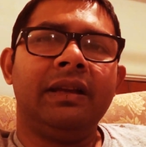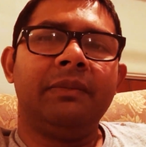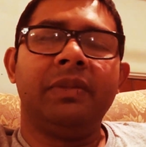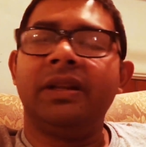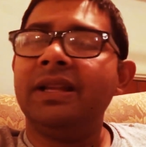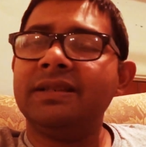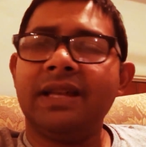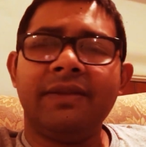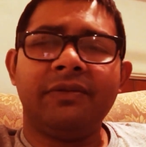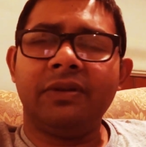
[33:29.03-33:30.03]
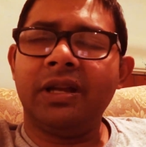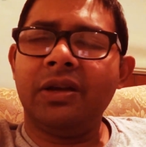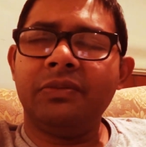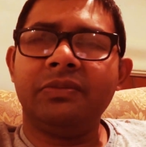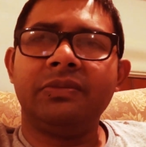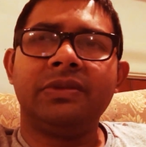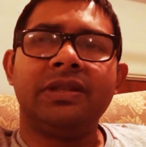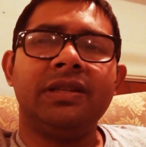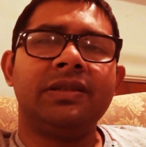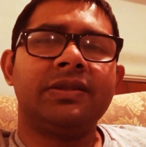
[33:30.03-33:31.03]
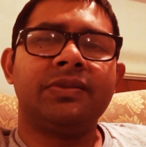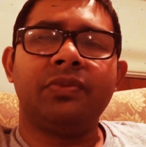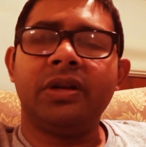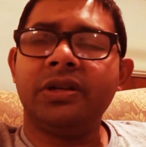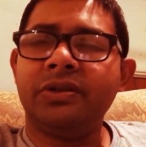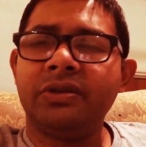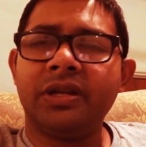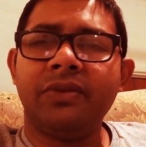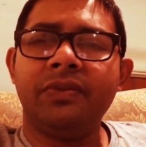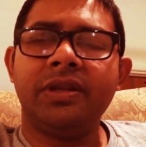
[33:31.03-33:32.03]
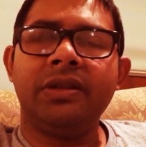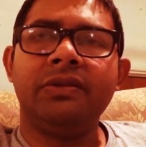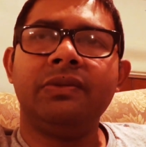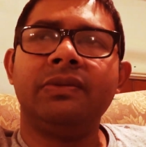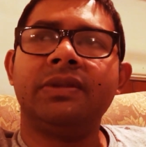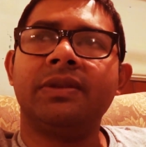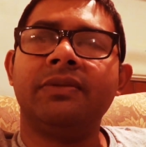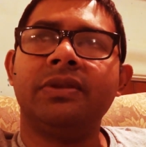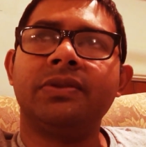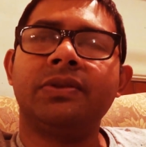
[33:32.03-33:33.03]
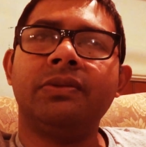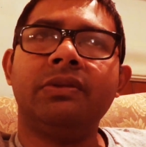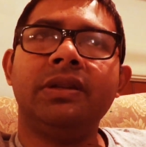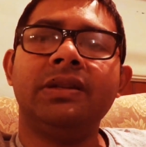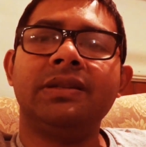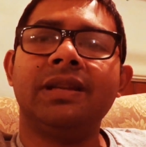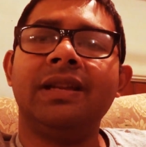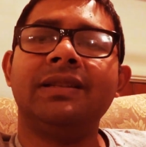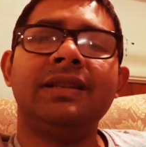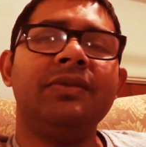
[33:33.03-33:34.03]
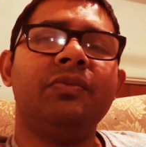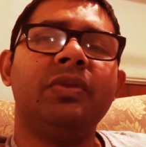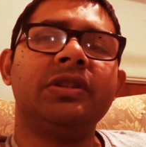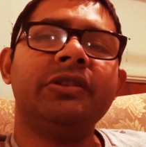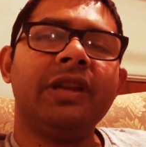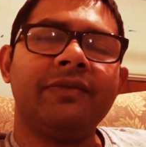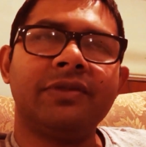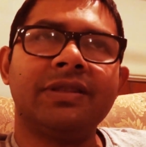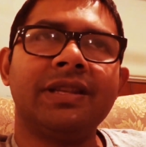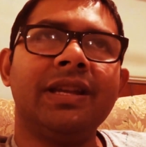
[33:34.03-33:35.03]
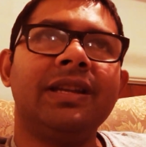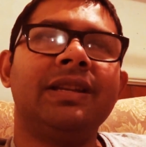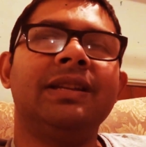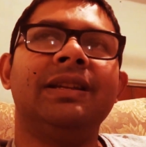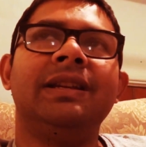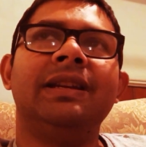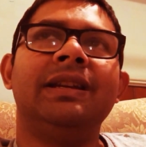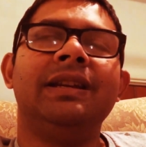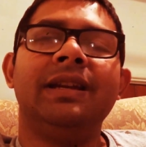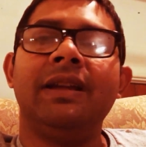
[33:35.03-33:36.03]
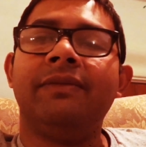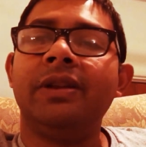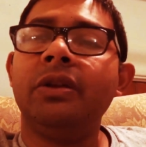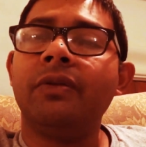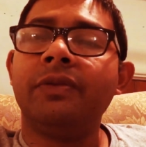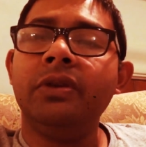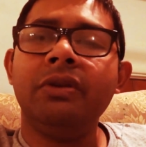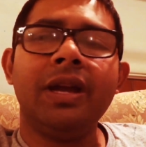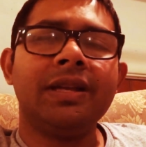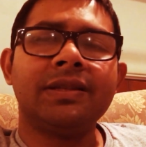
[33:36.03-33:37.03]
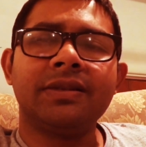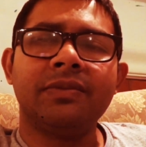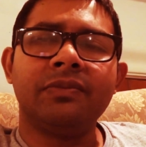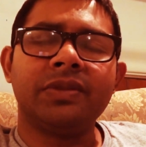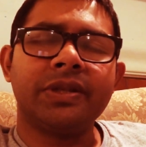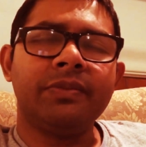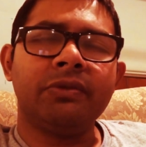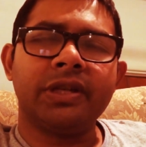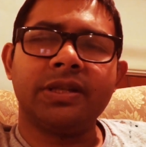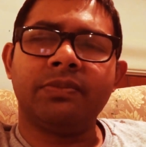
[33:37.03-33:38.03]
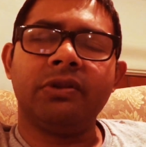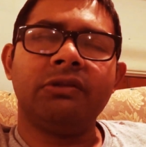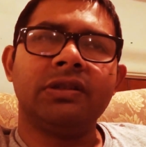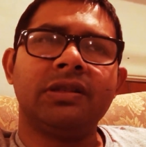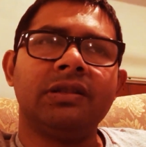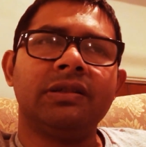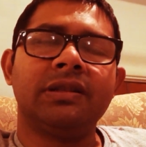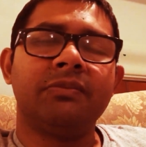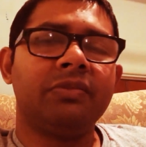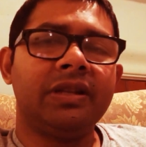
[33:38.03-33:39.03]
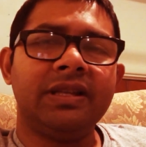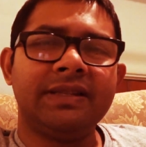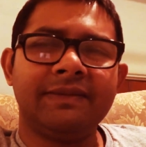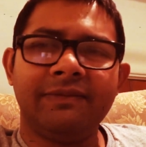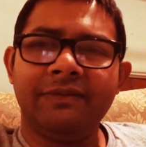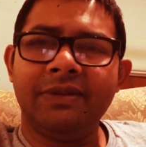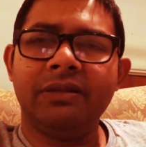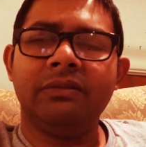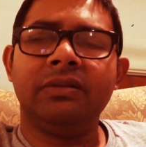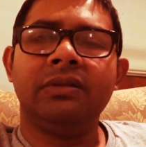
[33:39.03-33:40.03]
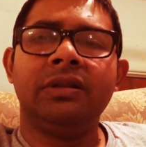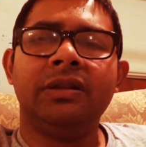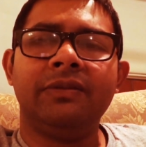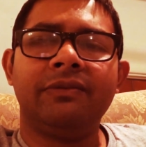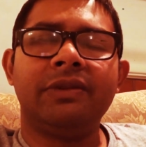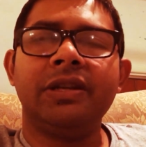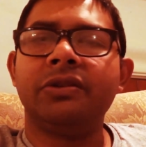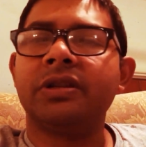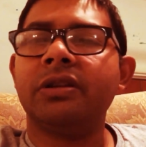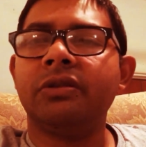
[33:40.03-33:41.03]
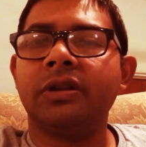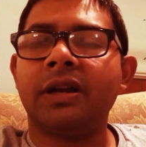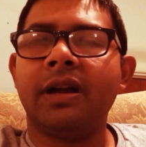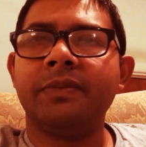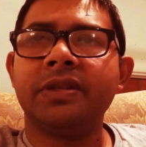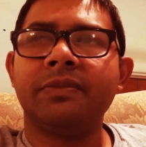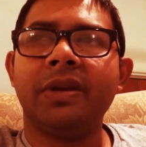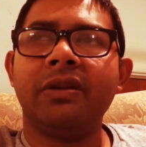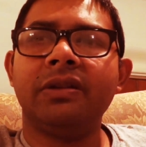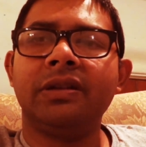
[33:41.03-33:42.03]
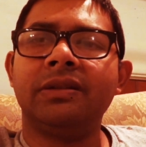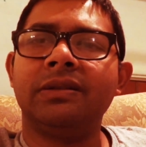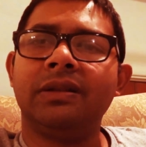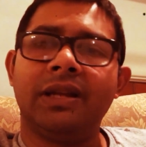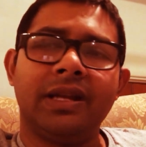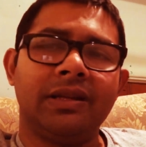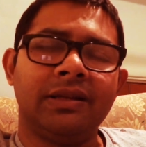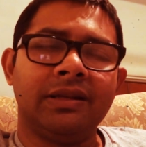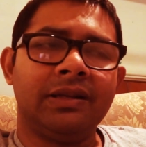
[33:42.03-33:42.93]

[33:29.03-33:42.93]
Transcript: But that's that for now. Just wanted to share with you some of the stories and see what you have to say. If any of you had some similar experiences, please feel free to share your comments about it, like